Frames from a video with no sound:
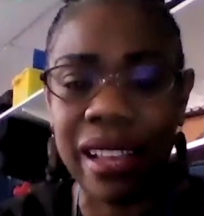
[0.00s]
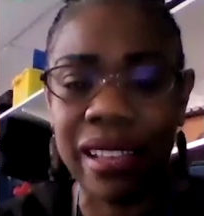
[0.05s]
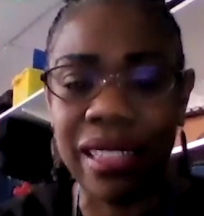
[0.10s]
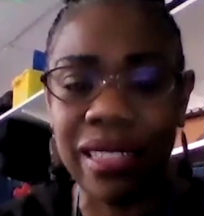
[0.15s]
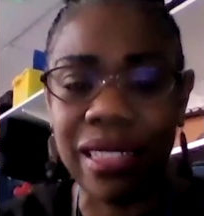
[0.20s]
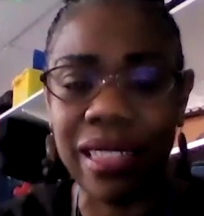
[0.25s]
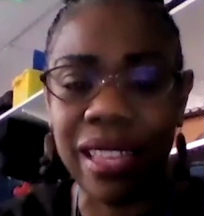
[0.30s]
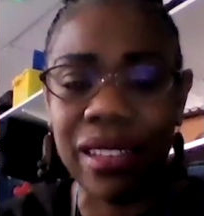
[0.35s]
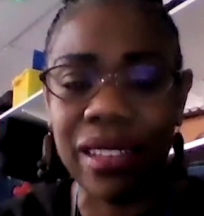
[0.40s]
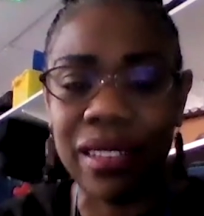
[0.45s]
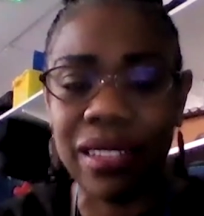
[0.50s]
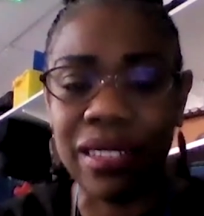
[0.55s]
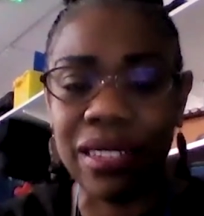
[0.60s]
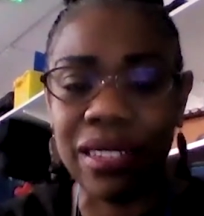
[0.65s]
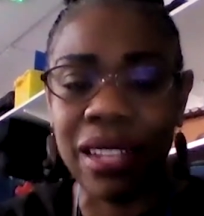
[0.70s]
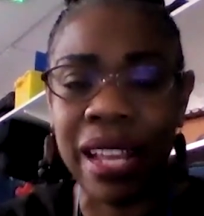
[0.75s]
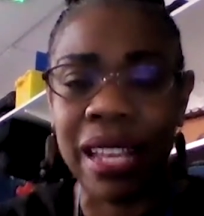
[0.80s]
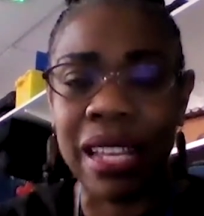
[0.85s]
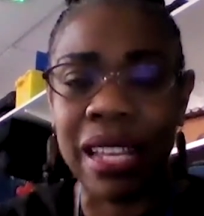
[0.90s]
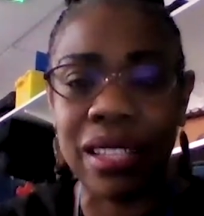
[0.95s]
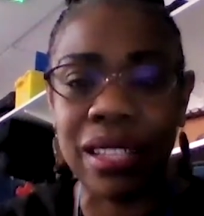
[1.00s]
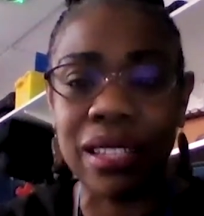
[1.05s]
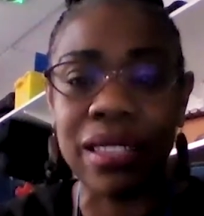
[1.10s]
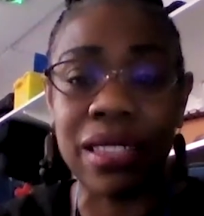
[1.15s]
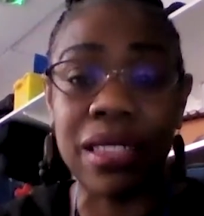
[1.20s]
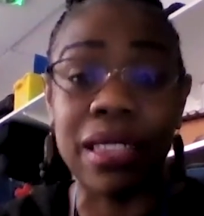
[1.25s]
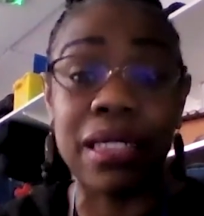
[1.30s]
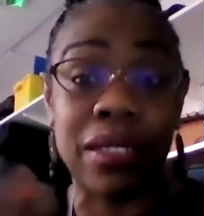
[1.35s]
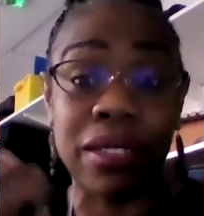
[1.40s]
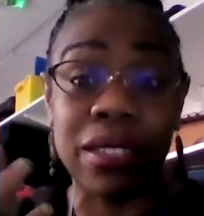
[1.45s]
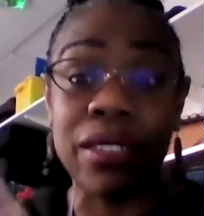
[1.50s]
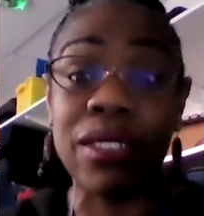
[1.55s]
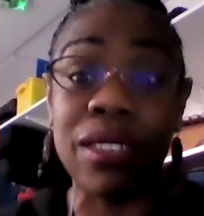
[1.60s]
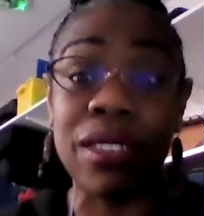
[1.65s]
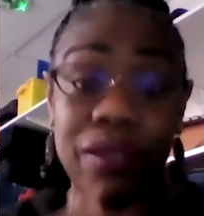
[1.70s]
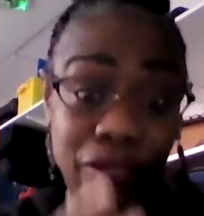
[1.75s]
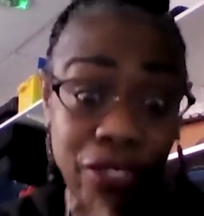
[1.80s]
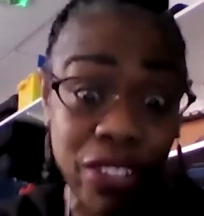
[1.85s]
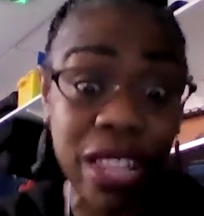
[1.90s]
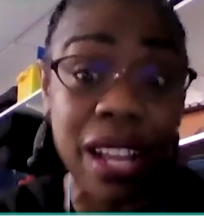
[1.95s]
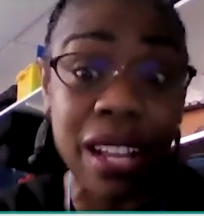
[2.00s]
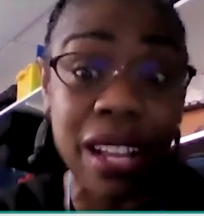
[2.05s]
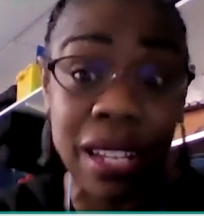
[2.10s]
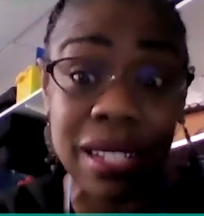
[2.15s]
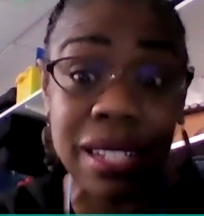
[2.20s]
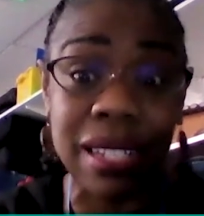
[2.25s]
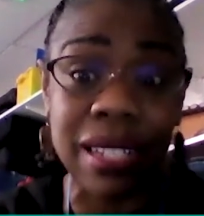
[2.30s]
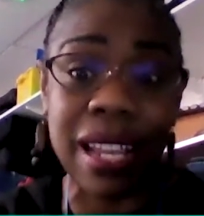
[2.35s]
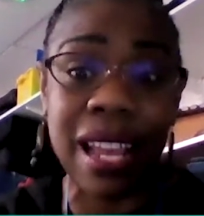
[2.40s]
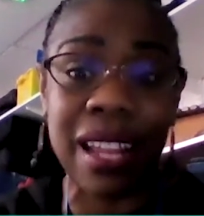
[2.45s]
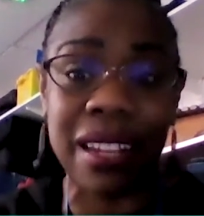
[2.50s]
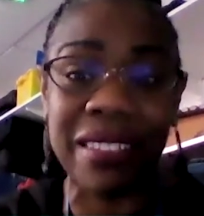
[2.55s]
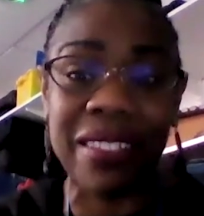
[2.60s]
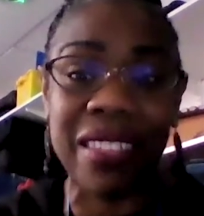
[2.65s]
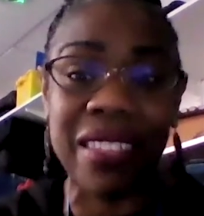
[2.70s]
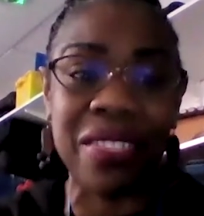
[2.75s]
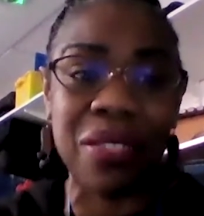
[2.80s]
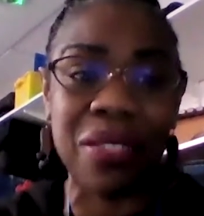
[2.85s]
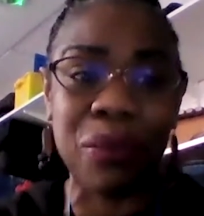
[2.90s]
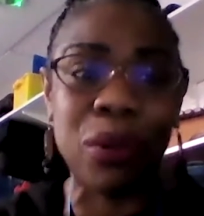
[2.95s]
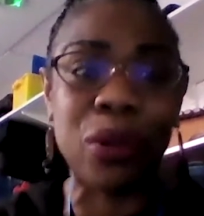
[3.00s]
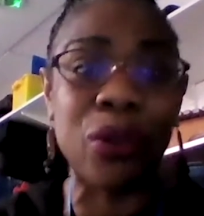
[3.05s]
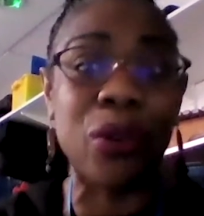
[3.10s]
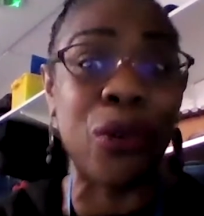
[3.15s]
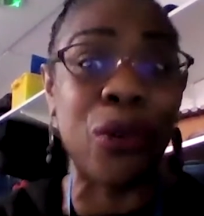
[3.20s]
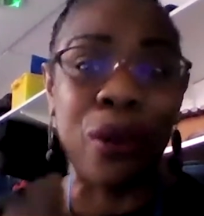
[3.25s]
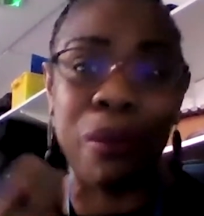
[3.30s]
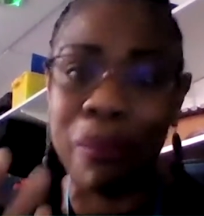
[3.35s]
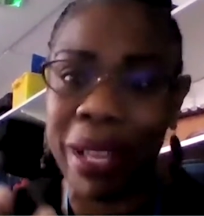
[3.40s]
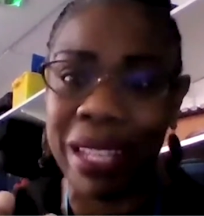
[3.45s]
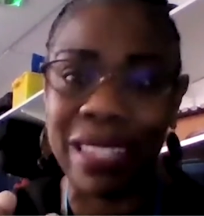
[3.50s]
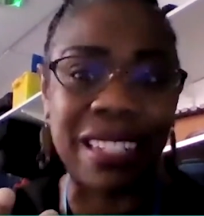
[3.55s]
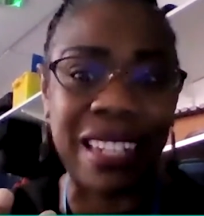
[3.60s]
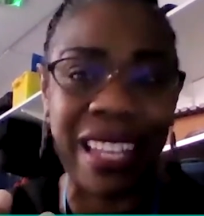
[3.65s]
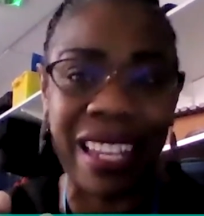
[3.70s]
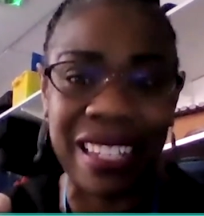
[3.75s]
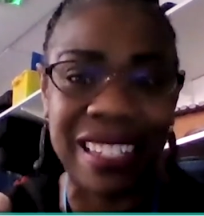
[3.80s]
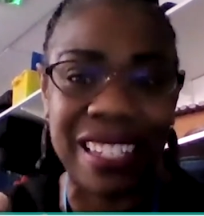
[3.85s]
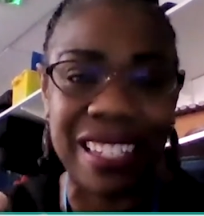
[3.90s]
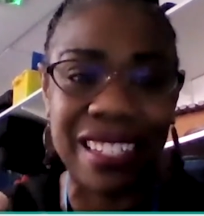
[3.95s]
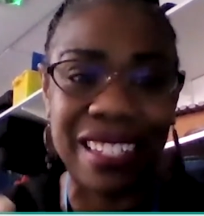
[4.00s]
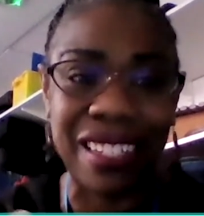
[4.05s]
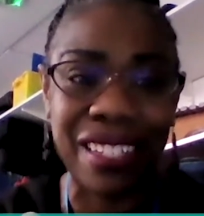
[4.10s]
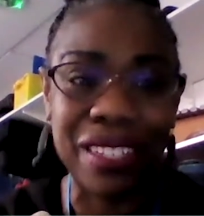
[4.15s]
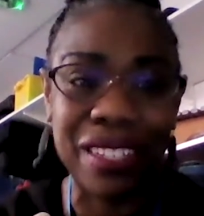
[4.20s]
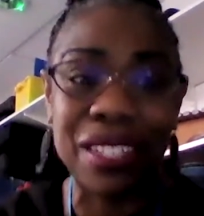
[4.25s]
think, for the understanding that we're all melanated.